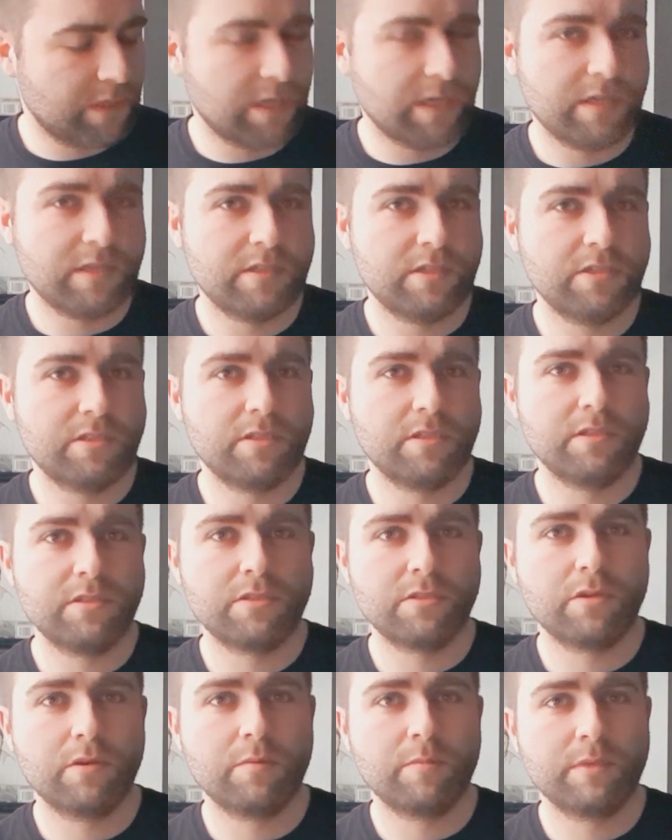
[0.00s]
I just
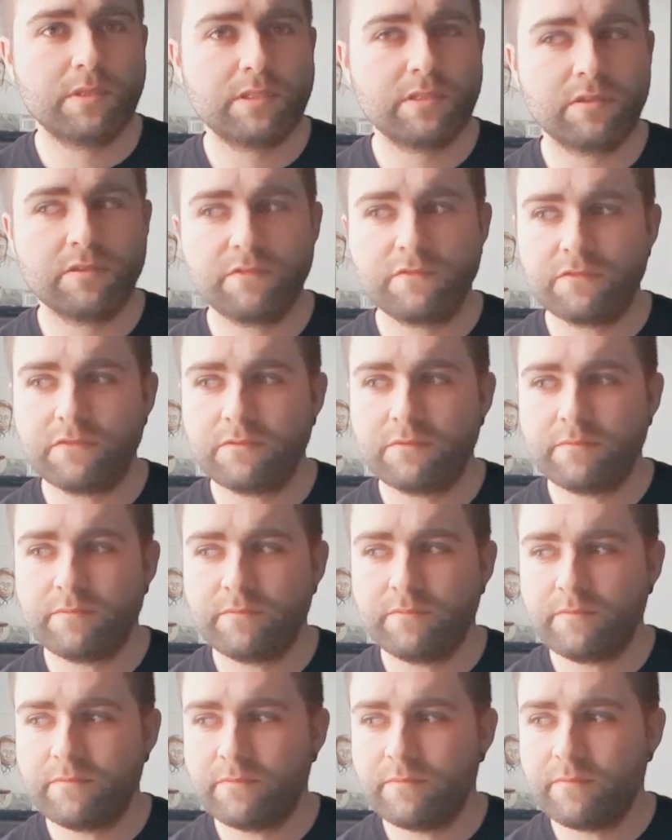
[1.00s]
insult myself.
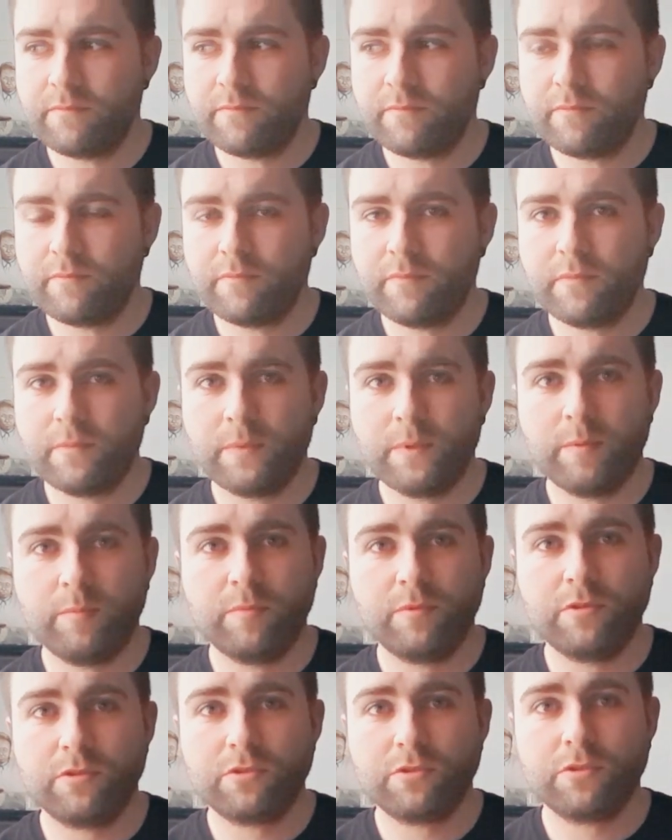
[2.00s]

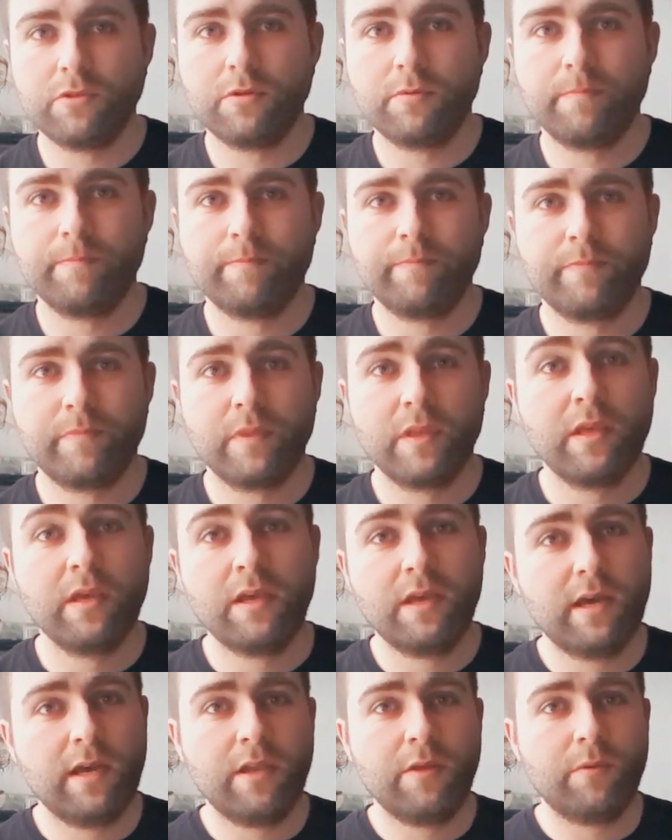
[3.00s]
I'm not sure.
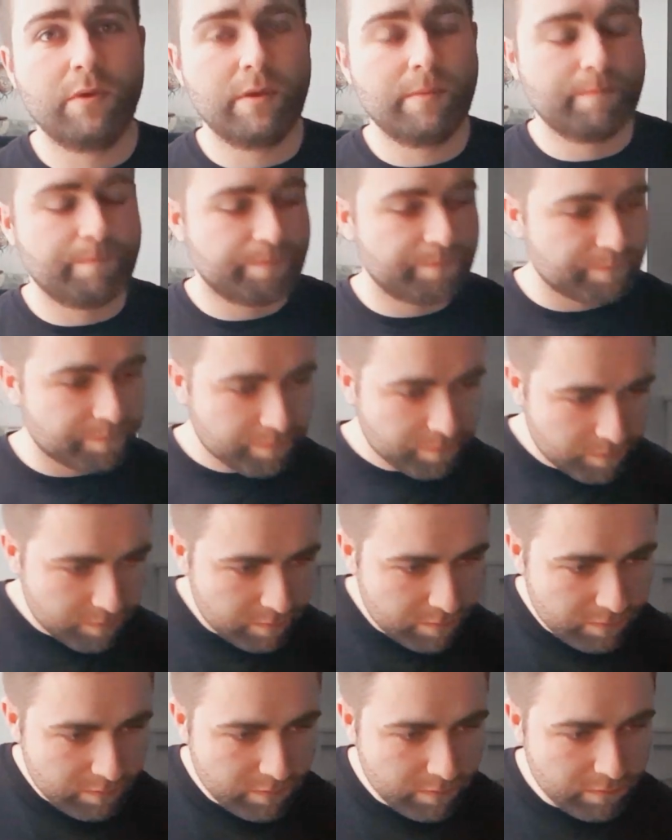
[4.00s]
Anyway,
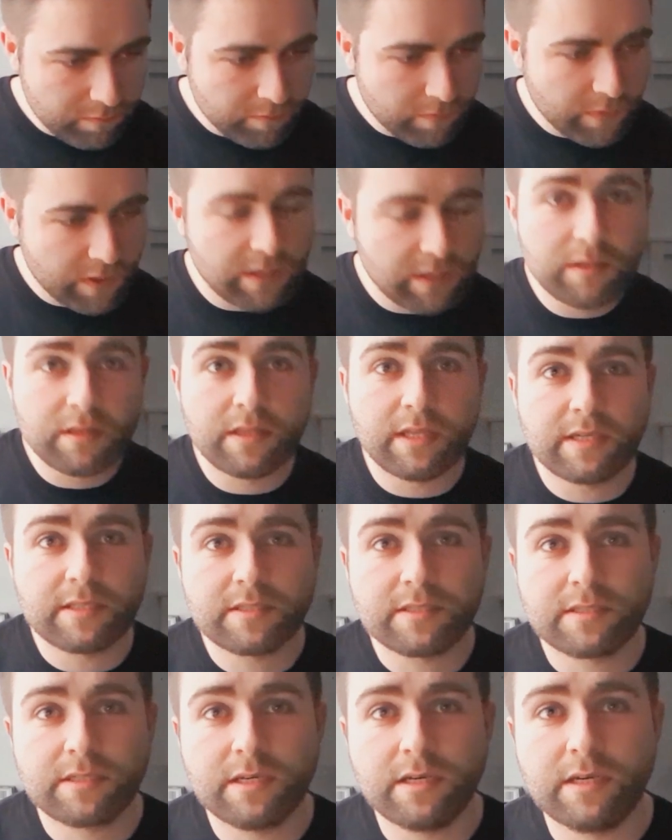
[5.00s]

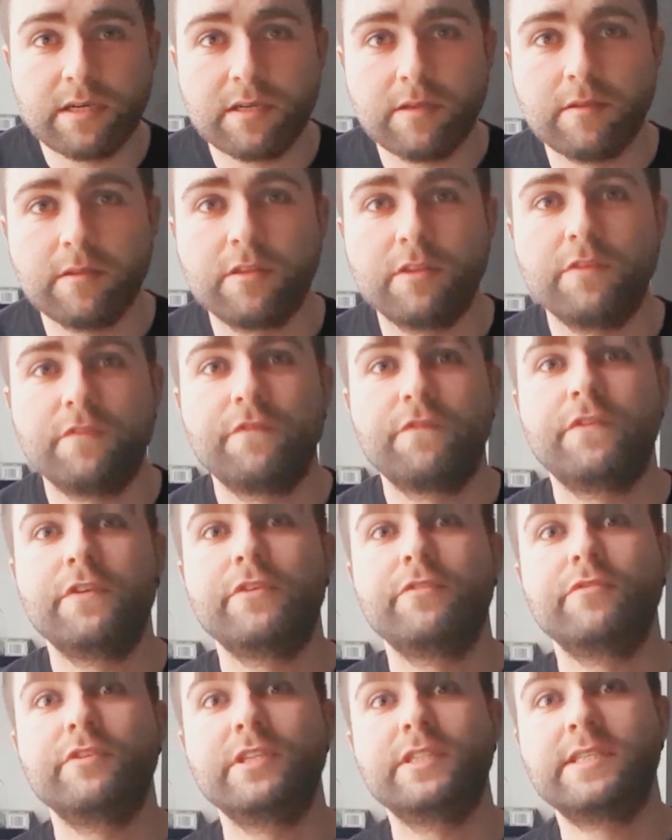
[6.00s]
that's uh, the
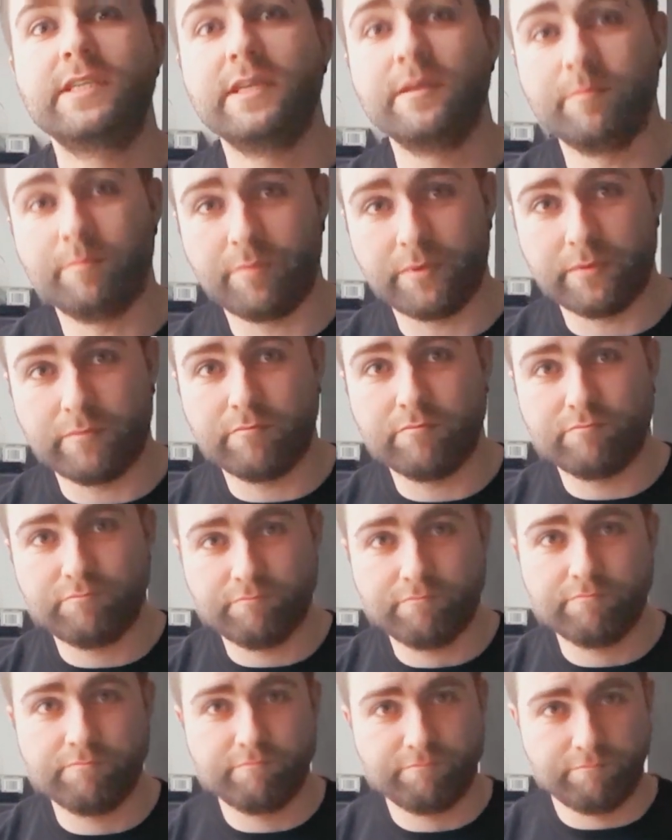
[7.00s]
theory tip.
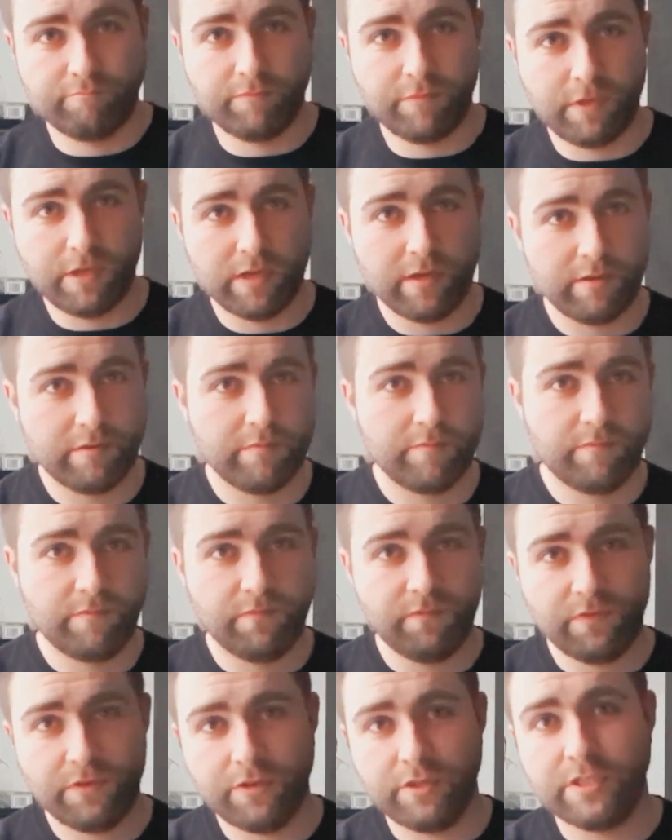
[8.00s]
Yeah,
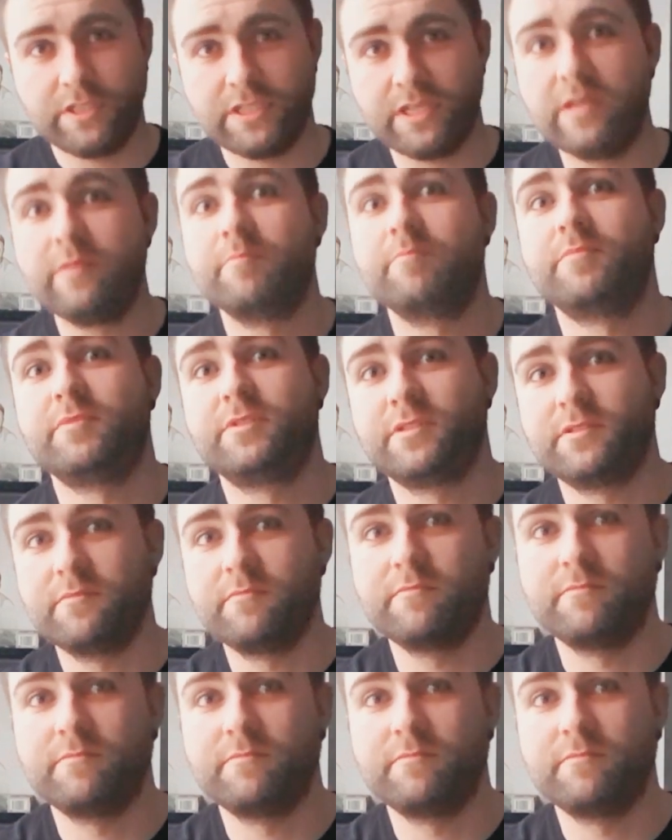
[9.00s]
theory tips.